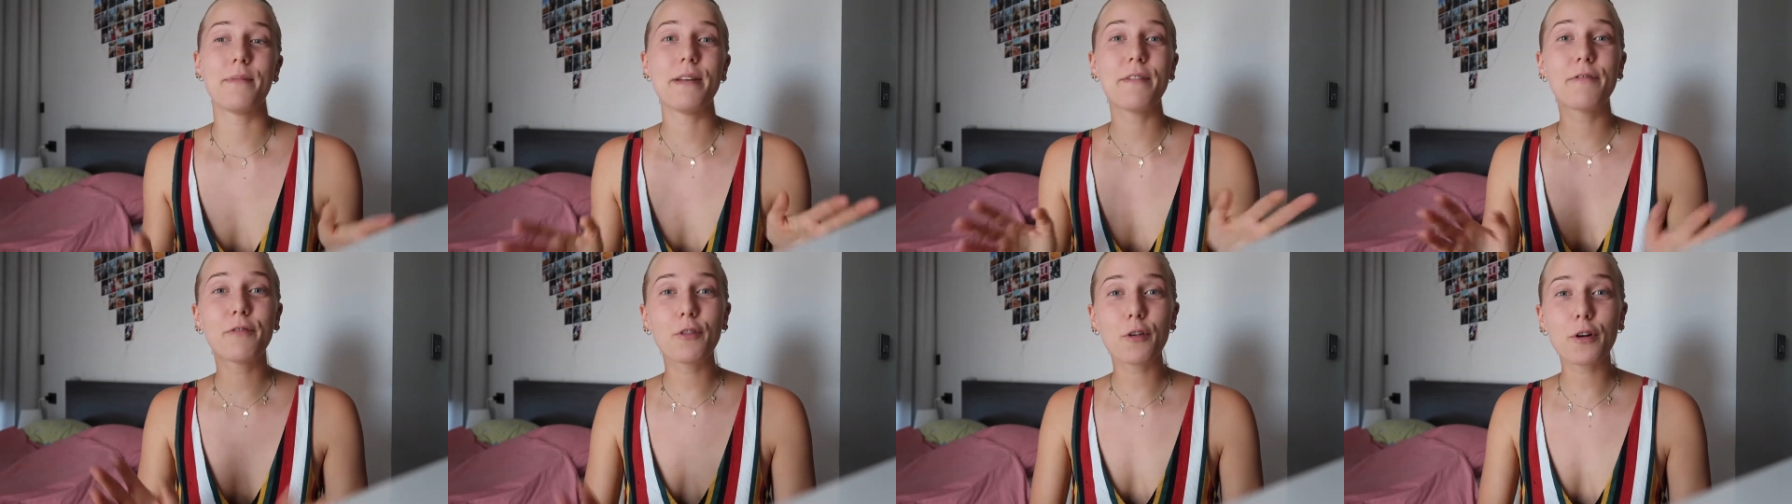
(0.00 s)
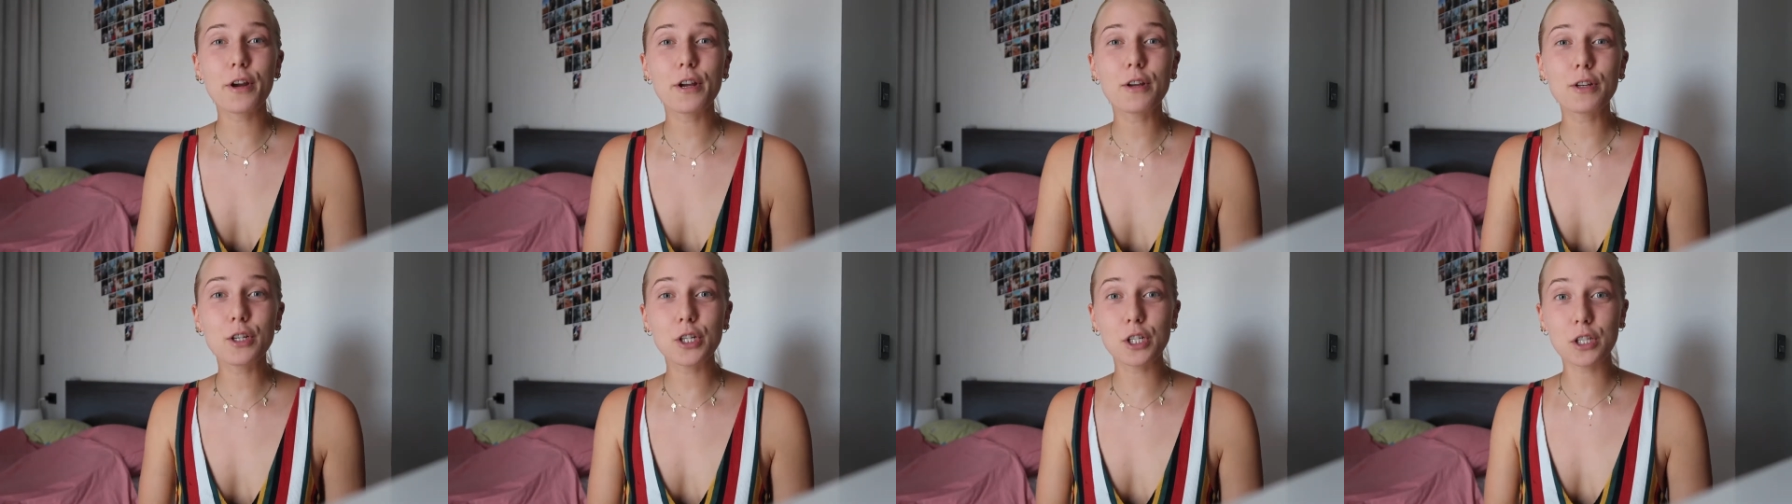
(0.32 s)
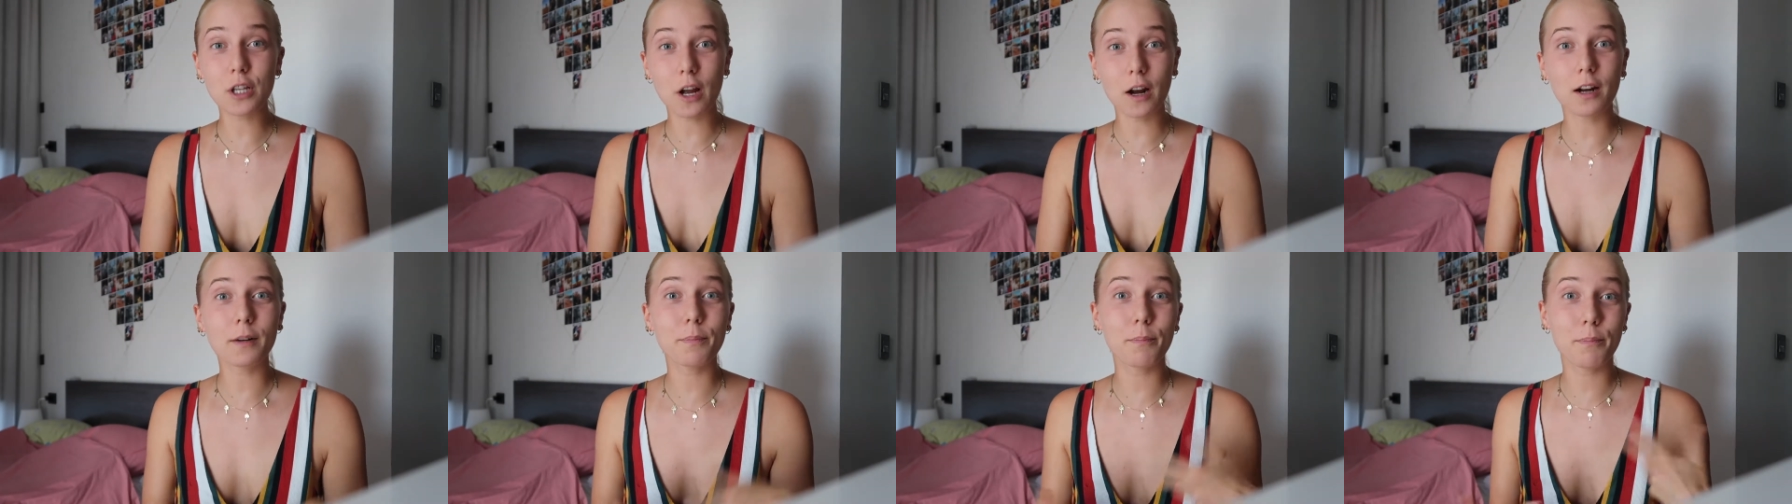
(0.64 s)
before you
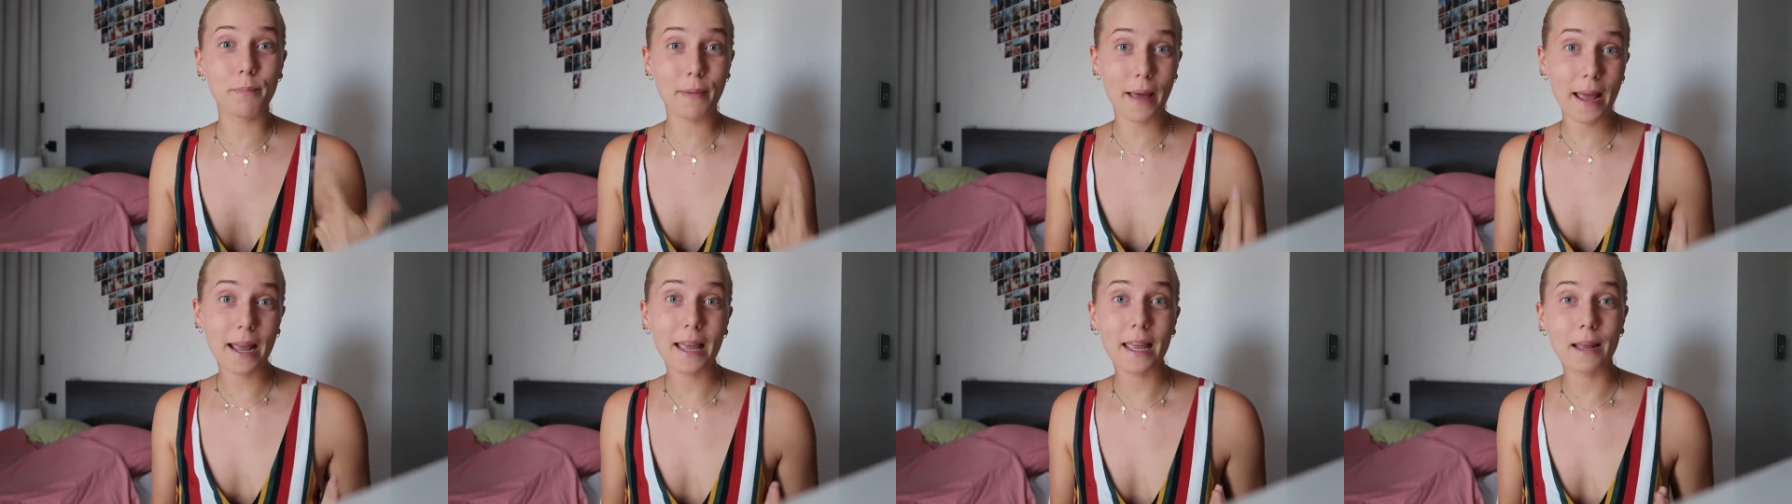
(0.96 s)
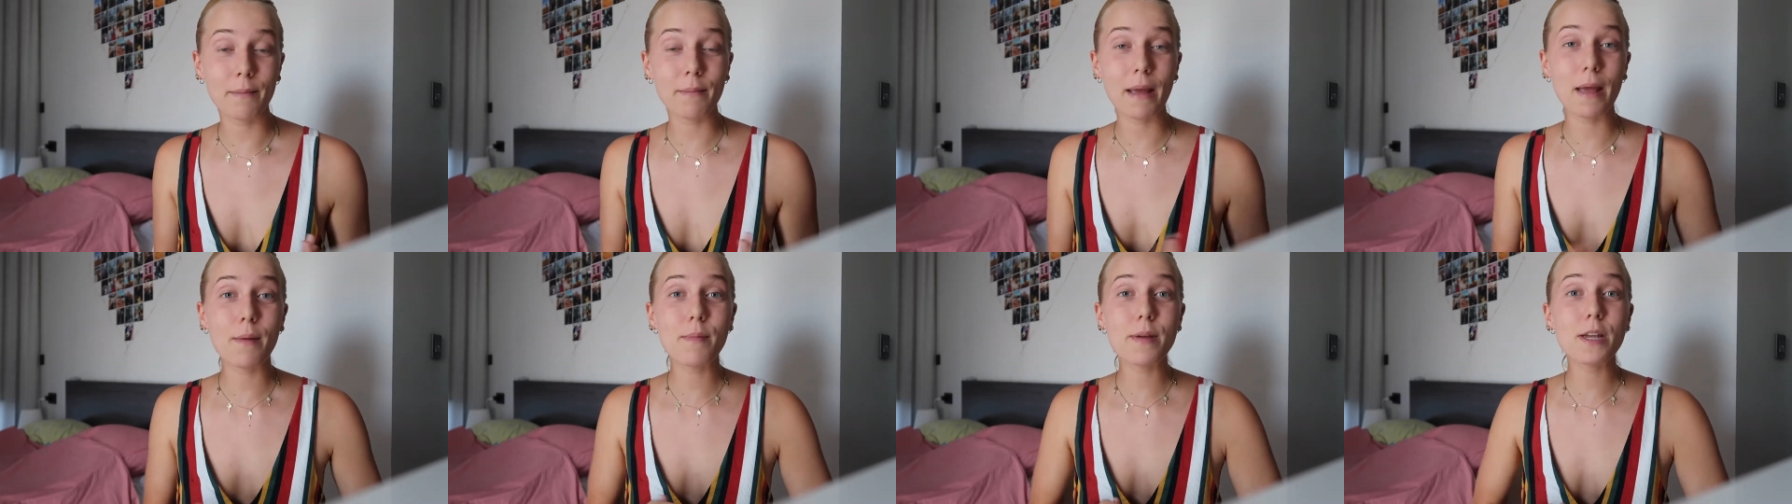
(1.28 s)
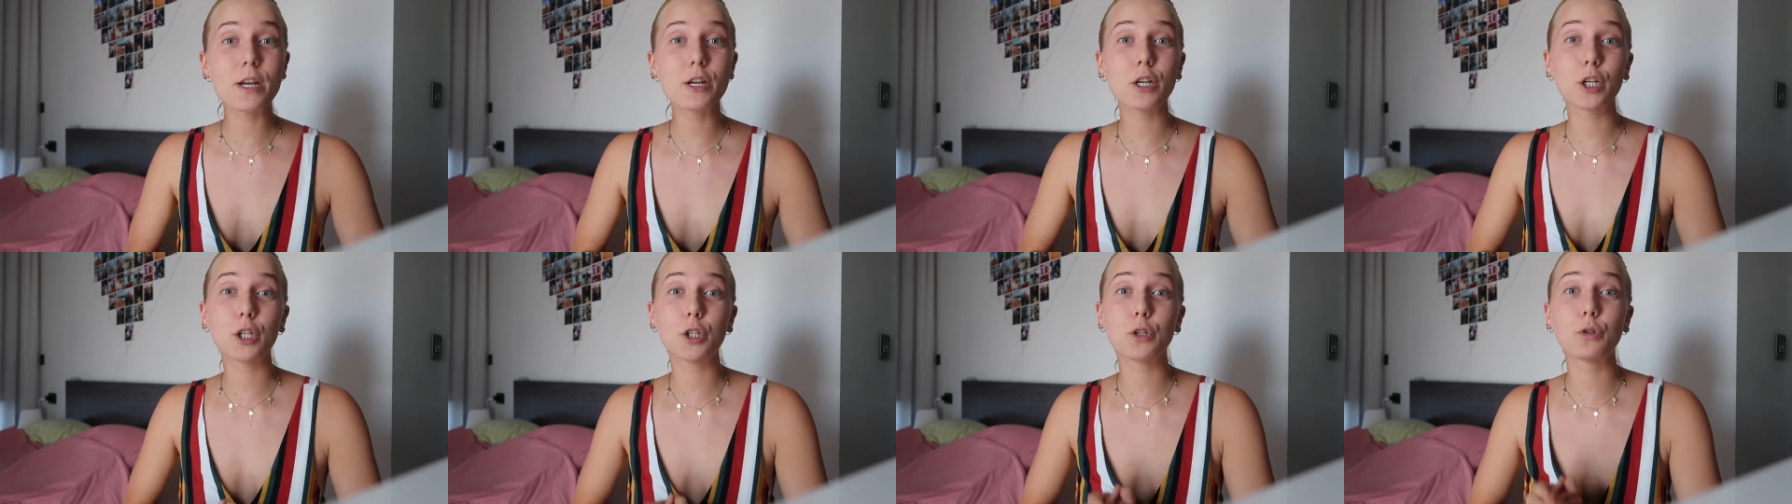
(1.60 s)
start packing, maybe
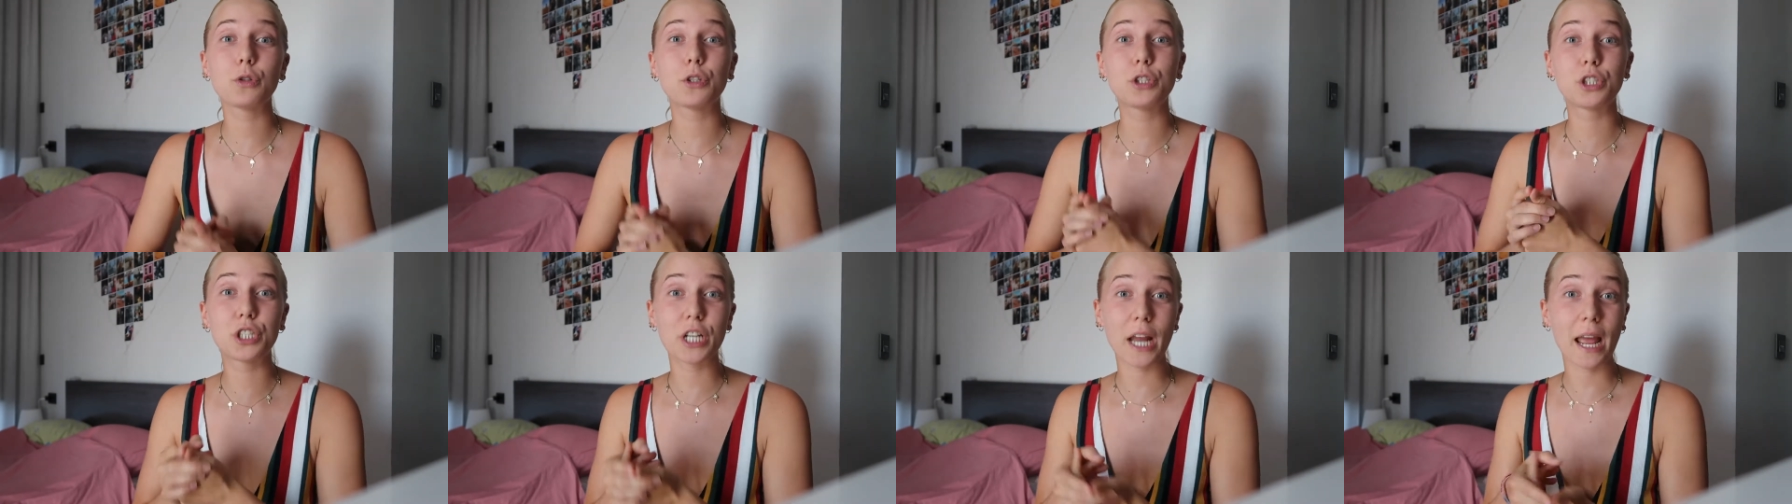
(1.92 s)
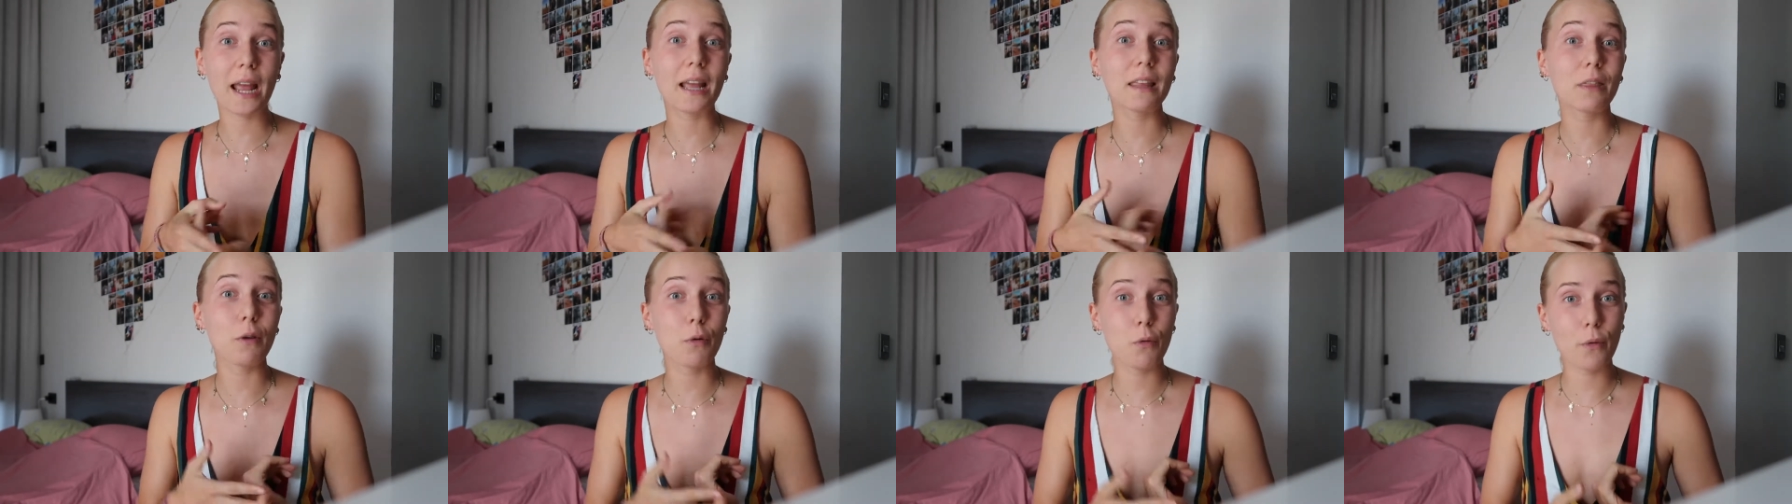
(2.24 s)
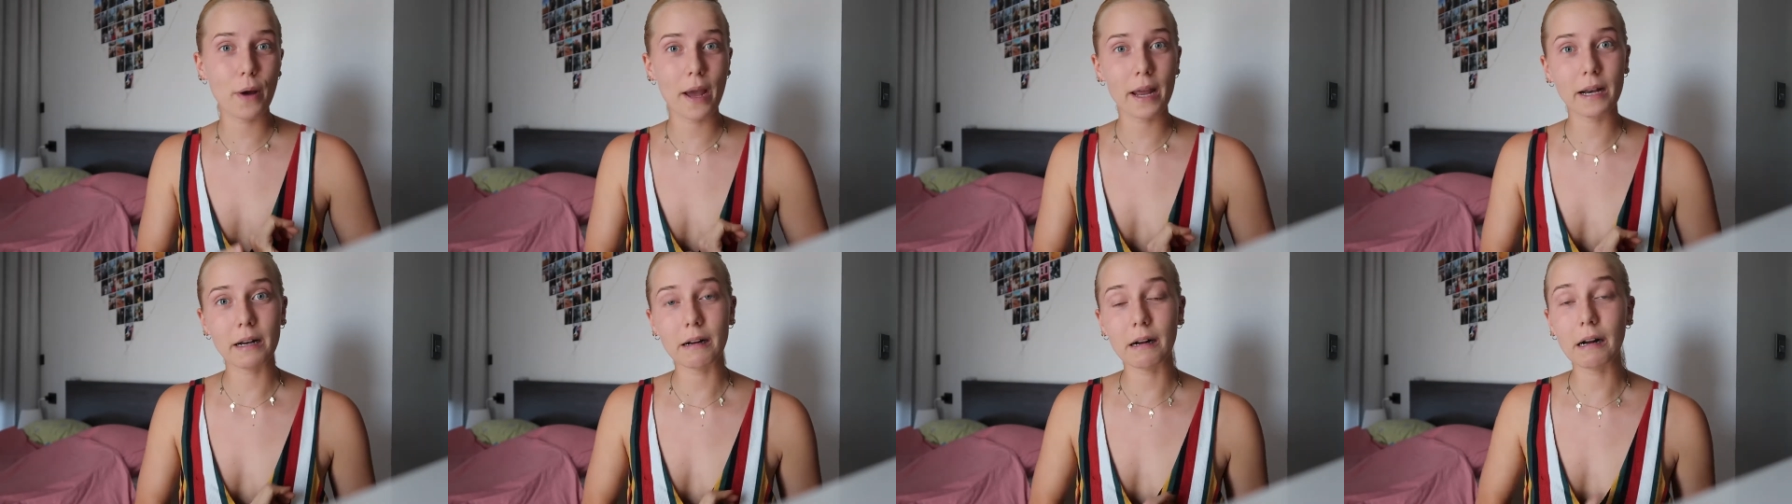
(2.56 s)
you should check the
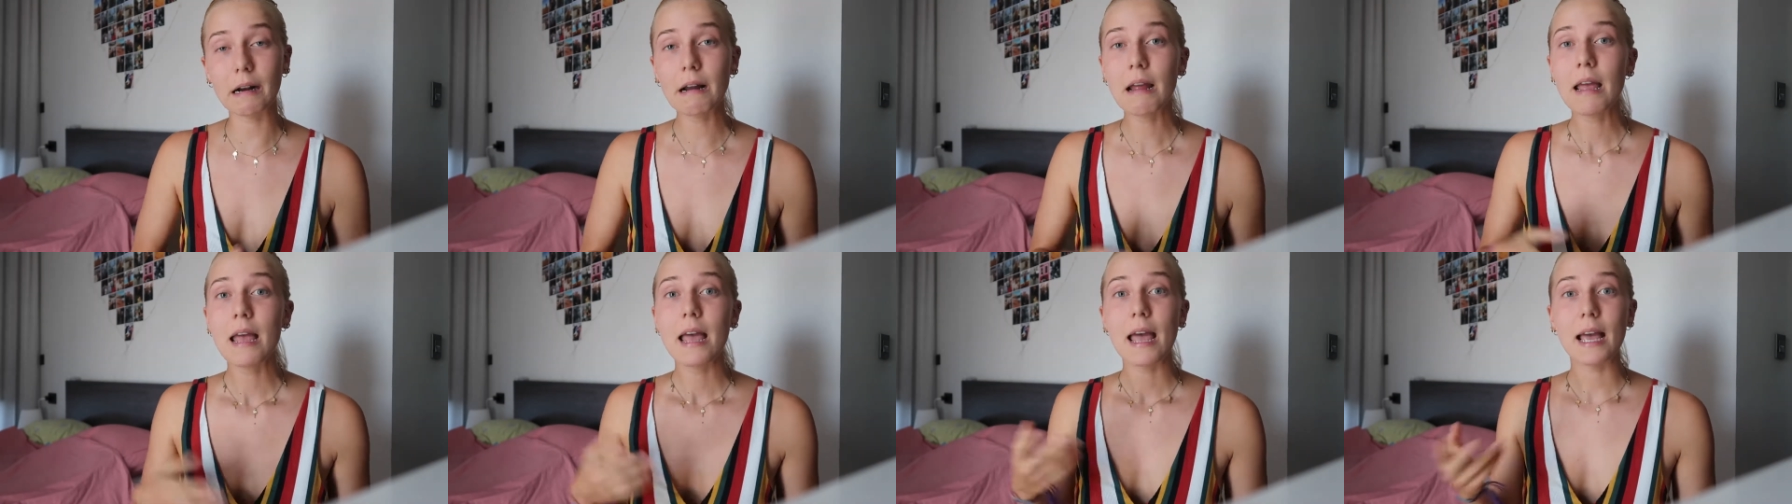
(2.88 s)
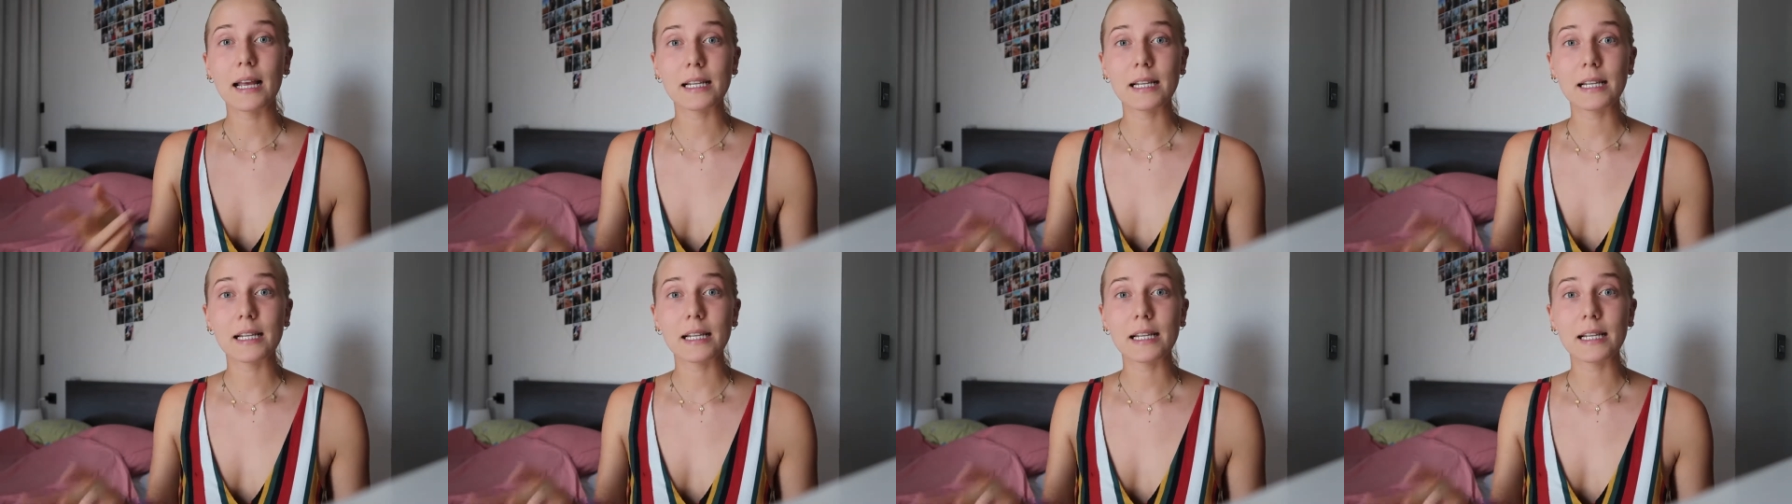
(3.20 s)
weather.